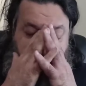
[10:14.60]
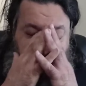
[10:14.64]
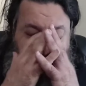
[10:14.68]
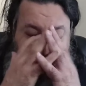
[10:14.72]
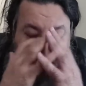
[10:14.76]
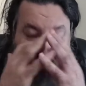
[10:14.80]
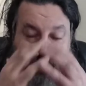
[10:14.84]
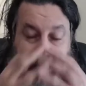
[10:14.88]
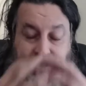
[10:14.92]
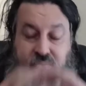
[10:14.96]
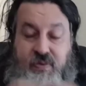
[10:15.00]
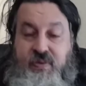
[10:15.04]

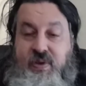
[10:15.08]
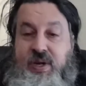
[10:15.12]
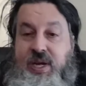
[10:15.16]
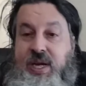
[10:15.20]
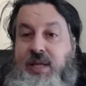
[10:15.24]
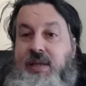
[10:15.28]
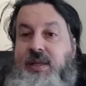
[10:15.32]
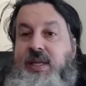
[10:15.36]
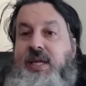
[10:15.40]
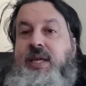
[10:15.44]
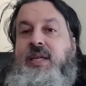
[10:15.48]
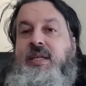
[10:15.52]

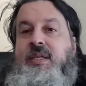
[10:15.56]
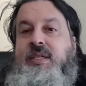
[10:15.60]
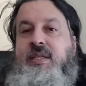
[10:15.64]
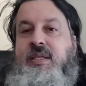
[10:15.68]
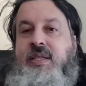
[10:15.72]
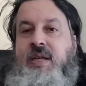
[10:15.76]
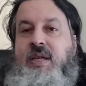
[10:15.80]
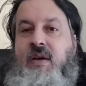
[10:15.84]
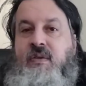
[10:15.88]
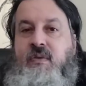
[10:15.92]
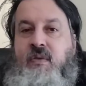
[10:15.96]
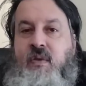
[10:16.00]
revealing
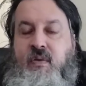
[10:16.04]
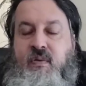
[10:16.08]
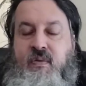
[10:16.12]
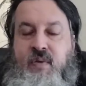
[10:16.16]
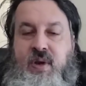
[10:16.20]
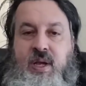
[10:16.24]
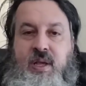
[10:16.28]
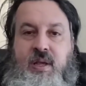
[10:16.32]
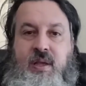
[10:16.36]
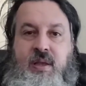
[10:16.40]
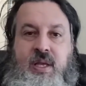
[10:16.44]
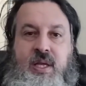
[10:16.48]
itself,
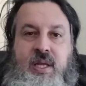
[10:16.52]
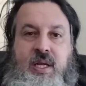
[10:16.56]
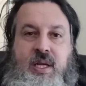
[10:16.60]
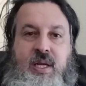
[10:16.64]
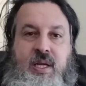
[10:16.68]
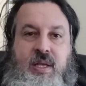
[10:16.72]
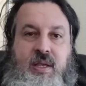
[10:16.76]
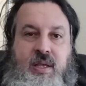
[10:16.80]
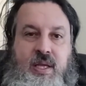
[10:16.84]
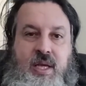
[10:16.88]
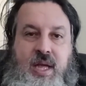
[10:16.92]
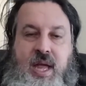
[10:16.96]

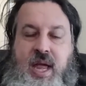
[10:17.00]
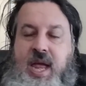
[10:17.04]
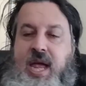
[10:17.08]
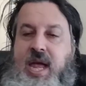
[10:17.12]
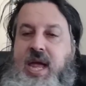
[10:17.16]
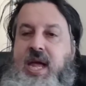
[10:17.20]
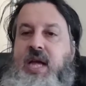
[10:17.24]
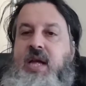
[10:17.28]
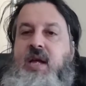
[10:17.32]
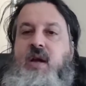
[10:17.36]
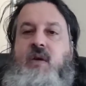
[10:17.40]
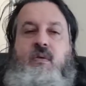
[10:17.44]
revealing the
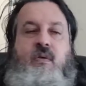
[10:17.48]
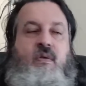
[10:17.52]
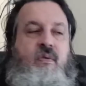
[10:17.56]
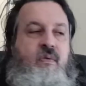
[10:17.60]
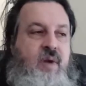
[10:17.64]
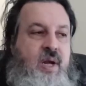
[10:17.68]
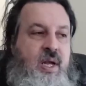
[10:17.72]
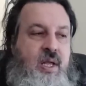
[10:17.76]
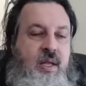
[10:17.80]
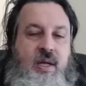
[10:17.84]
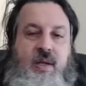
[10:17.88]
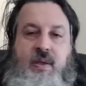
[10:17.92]
anger,
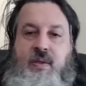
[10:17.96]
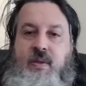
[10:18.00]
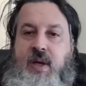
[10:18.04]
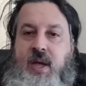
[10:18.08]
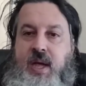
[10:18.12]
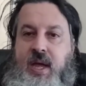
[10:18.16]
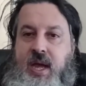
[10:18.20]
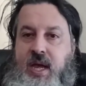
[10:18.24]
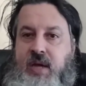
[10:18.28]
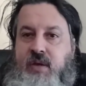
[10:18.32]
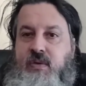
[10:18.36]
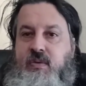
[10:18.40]
revealing the
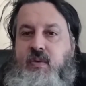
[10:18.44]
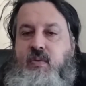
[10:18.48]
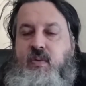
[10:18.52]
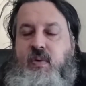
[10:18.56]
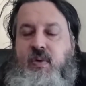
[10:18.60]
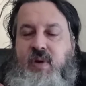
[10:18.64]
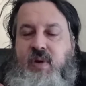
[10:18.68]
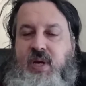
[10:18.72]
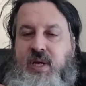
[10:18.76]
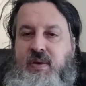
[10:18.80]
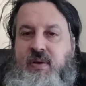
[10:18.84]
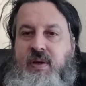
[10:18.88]
hatred,
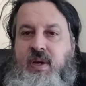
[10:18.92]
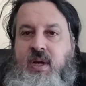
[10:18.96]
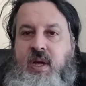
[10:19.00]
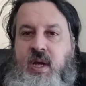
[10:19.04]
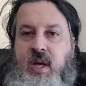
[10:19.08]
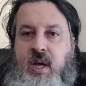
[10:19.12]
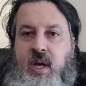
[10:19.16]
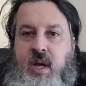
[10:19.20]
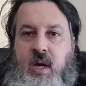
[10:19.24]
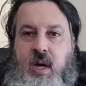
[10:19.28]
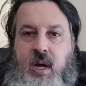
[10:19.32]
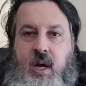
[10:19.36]
revealing
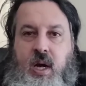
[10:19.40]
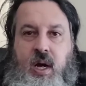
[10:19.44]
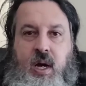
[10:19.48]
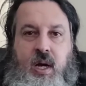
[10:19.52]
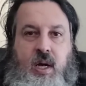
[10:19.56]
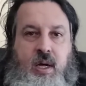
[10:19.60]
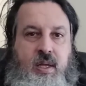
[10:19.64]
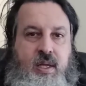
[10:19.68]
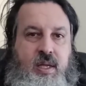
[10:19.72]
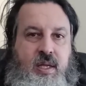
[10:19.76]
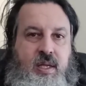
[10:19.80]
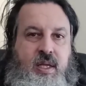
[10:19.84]

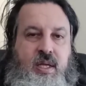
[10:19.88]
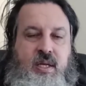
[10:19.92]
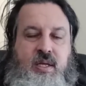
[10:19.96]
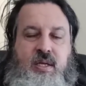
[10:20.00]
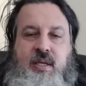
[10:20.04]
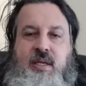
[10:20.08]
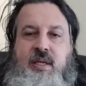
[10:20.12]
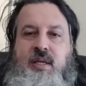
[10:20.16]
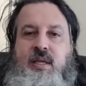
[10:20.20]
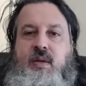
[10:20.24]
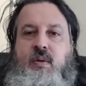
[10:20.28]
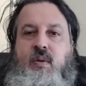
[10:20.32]

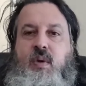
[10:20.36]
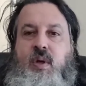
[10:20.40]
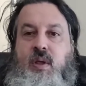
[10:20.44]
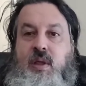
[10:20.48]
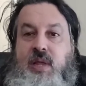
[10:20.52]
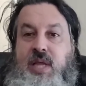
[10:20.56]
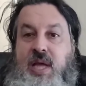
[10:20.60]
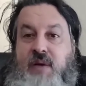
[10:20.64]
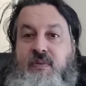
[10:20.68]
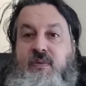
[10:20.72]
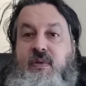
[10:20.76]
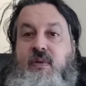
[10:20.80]
this
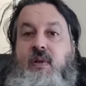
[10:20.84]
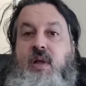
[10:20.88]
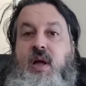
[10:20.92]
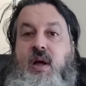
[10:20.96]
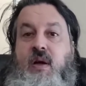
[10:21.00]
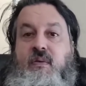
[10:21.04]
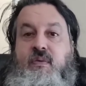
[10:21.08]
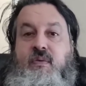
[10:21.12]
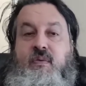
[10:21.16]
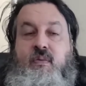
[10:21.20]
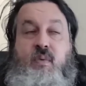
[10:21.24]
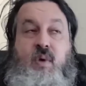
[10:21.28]
level
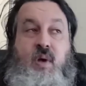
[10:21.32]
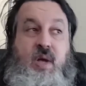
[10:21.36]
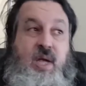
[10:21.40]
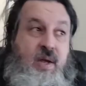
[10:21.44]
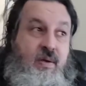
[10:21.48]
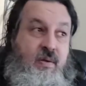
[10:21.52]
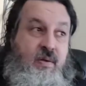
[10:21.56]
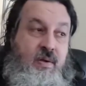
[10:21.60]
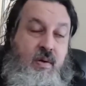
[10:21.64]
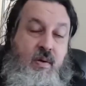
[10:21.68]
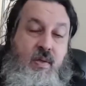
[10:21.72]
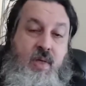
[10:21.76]
of, well,
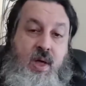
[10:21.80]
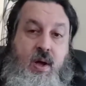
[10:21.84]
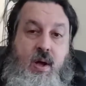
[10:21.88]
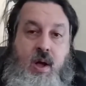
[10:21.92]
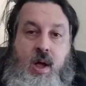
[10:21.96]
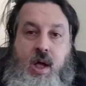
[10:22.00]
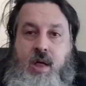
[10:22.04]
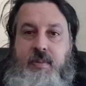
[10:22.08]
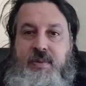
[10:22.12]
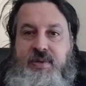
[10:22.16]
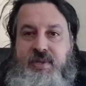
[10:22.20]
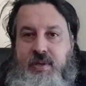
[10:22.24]
even though they
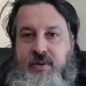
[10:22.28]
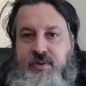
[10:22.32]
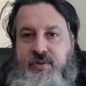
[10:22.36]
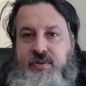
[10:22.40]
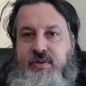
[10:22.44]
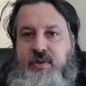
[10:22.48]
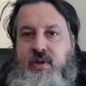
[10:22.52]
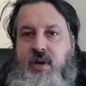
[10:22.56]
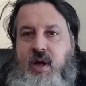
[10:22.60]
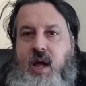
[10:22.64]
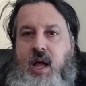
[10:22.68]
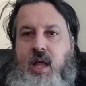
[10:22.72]
call themselves
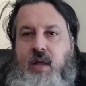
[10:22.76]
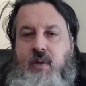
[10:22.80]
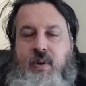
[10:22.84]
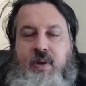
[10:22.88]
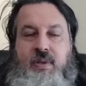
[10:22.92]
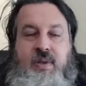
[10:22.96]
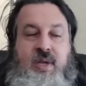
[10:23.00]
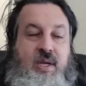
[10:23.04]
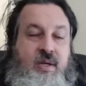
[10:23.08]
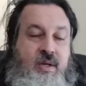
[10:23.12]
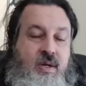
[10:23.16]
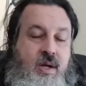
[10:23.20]

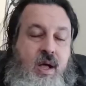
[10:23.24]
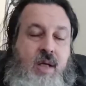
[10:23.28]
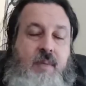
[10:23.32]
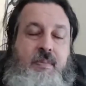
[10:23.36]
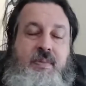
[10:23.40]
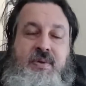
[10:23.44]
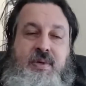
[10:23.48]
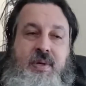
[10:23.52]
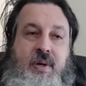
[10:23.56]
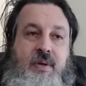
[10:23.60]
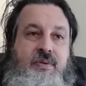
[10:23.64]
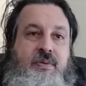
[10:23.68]
tolerant, they call
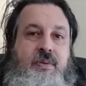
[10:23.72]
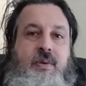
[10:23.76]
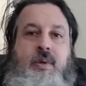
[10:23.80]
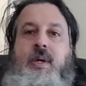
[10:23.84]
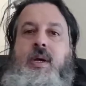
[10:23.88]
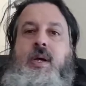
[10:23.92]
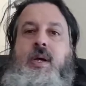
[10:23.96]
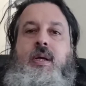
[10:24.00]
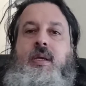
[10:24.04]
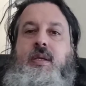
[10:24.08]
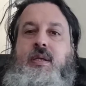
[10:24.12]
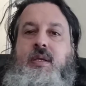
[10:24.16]
themselves
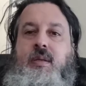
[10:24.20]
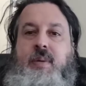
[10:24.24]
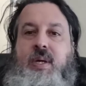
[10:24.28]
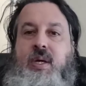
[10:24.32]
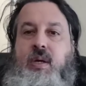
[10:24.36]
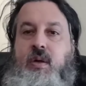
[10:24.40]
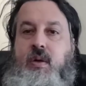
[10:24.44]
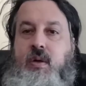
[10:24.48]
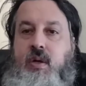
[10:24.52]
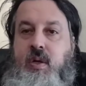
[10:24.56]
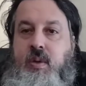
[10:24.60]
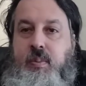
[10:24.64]
to be
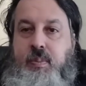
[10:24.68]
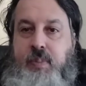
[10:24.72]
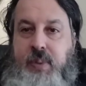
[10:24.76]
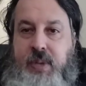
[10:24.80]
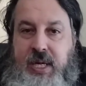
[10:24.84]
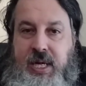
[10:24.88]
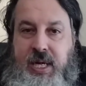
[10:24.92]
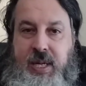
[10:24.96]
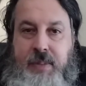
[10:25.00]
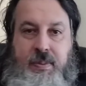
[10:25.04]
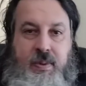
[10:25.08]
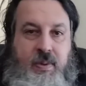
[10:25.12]
good
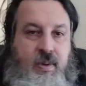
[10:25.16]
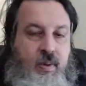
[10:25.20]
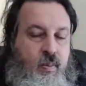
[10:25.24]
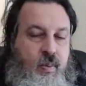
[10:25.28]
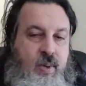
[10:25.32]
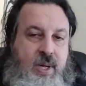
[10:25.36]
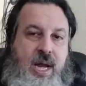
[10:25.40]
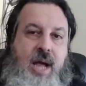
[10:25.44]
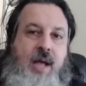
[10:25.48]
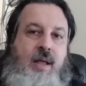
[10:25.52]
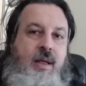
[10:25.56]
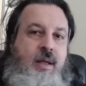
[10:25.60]
people, the
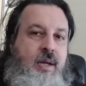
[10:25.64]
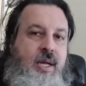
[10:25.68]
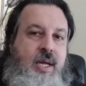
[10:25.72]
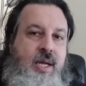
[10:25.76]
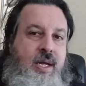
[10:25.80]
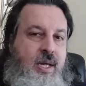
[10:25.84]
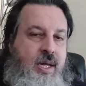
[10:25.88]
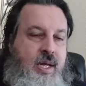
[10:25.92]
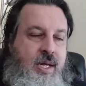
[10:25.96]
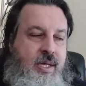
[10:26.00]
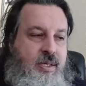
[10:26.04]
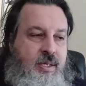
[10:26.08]

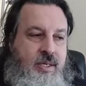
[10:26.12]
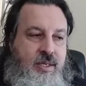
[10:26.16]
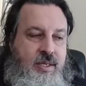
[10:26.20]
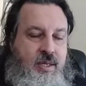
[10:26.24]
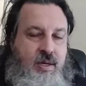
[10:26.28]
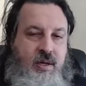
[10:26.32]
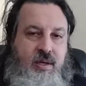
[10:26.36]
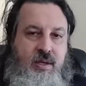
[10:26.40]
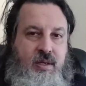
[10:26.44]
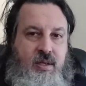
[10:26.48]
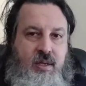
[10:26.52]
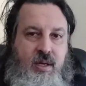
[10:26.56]
reality is
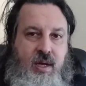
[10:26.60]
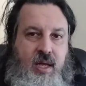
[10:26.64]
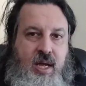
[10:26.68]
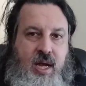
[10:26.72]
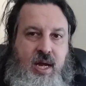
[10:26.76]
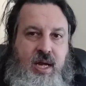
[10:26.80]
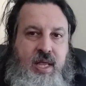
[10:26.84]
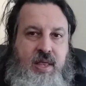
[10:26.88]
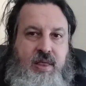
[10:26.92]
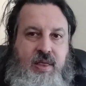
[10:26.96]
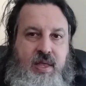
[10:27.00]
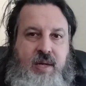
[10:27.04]
they're not
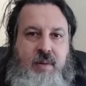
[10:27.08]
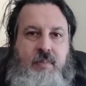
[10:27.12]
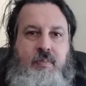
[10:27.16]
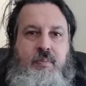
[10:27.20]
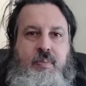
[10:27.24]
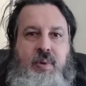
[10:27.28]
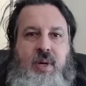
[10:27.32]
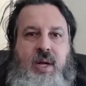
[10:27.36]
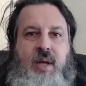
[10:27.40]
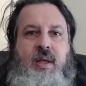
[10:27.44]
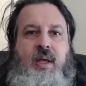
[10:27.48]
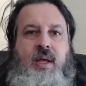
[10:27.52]
anything
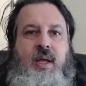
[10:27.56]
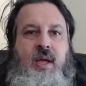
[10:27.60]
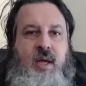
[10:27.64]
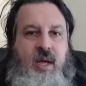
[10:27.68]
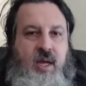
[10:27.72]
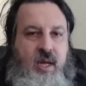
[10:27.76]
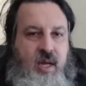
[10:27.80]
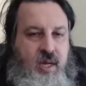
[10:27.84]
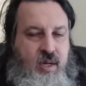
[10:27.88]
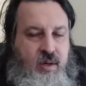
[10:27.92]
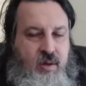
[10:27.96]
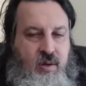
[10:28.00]
but.
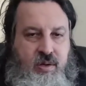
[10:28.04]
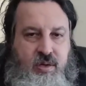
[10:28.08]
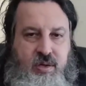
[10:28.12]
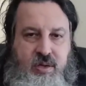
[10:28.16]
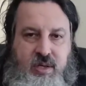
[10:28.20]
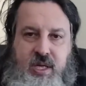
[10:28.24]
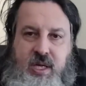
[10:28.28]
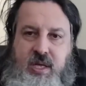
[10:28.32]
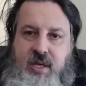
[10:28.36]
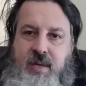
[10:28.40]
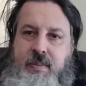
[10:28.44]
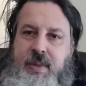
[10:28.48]
And you
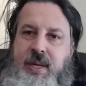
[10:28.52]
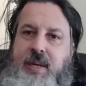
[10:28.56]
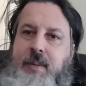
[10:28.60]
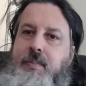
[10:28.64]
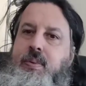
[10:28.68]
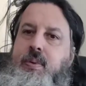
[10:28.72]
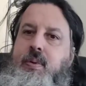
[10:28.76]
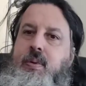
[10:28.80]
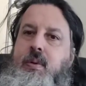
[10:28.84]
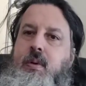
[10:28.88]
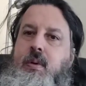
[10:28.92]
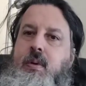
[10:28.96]
see them being
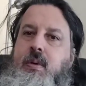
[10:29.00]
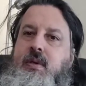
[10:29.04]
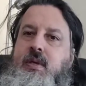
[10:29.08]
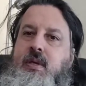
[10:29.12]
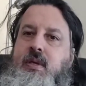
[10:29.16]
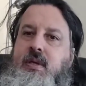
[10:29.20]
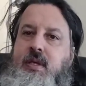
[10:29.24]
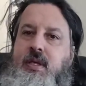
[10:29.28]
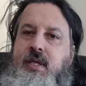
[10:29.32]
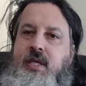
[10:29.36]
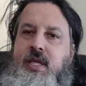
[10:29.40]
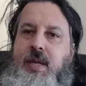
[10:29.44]
pulled
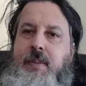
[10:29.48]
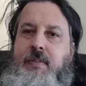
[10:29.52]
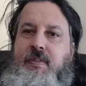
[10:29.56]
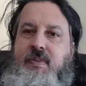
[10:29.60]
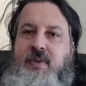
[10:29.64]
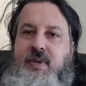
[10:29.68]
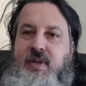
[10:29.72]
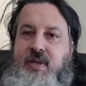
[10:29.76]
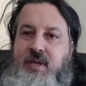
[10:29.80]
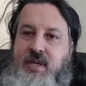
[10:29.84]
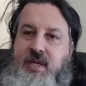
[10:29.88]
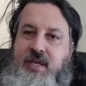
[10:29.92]
into
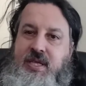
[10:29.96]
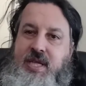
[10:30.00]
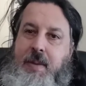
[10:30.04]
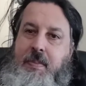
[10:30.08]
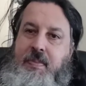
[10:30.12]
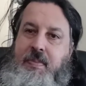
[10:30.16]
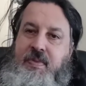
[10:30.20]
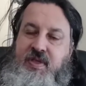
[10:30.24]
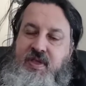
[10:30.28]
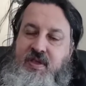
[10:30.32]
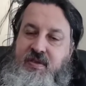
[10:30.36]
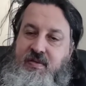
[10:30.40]
the
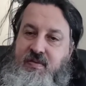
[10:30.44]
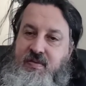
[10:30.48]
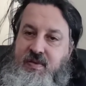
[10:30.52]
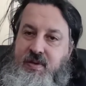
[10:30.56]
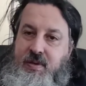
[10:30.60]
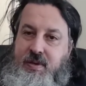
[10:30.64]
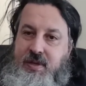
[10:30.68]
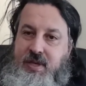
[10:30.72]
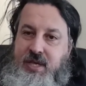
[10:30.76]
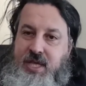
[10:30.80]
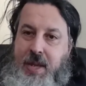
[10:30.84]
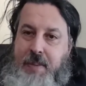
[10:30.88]
depths
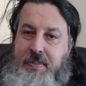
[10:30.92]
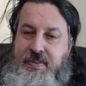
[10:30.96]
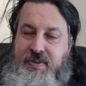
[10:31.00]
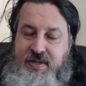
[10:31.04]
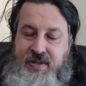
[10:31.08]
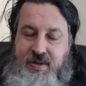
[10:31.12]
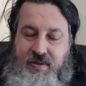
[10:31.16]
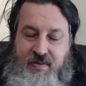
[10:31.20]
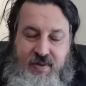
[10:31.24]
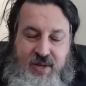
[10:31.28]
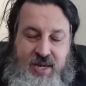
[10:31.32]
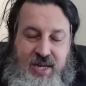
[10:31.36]

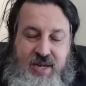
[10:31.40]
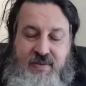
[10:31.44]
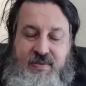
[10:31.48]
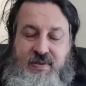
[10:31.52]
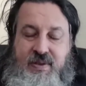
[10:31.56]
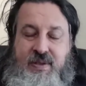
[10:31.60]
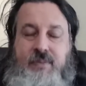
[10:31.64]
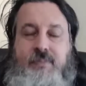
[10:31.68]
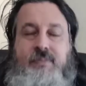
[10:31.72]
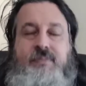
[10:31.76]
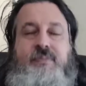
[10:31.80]
of evil.